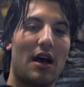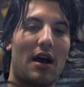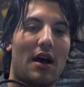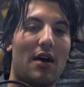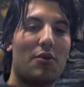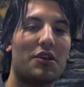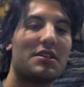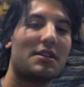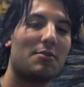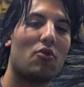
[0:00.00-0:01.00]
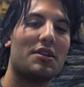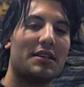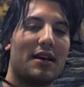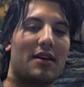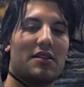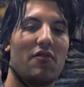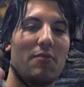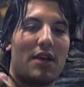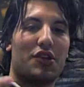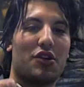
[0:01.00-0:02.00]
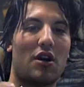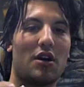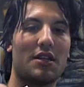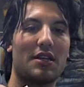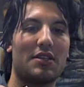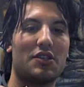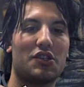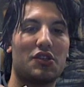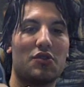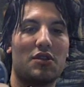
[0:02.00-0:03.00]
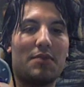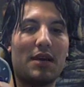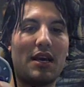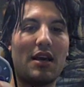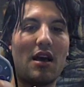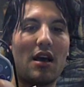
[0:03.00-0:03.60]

We'll see more details and information on these soon-to-be